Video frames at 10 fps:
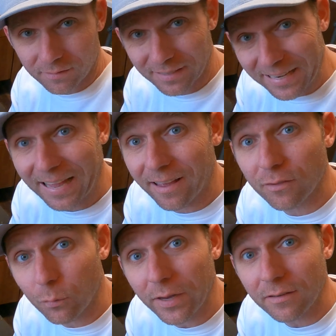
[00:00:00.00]
this, it
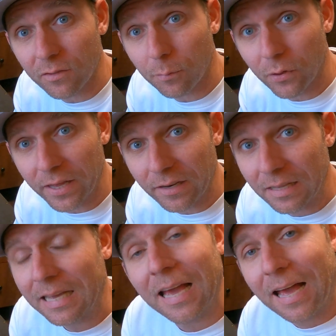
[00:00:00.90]
adds weight to the plane.
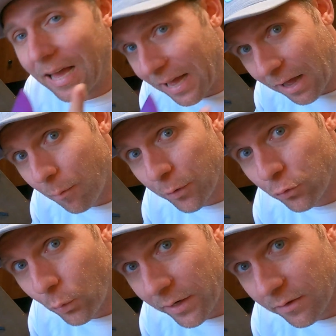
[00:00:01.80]
How
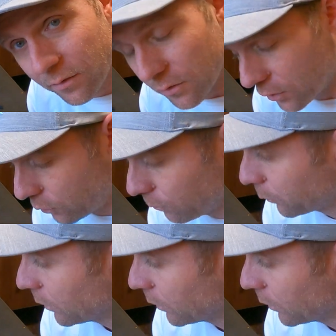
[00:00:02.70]
much weight is it though?